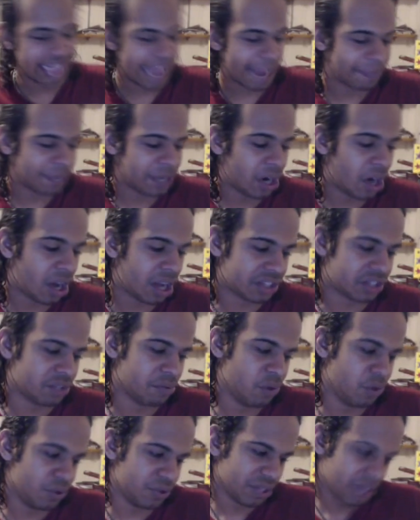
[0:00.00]
Captain
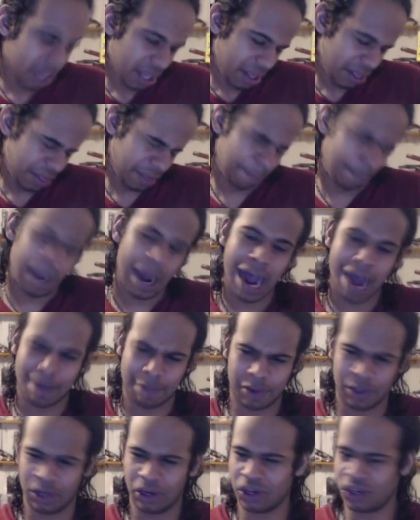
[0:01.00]
Awesome, who's the
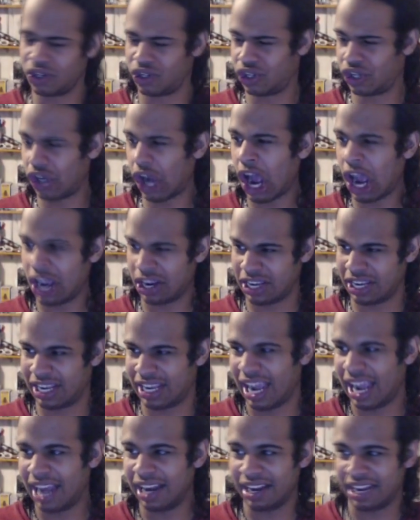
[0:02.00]
popular
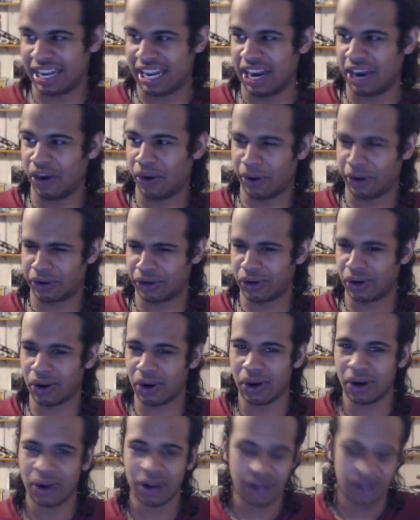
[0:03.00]
jock kind of
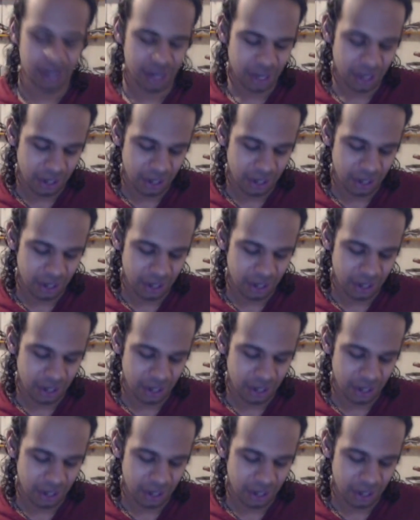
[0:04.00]
character.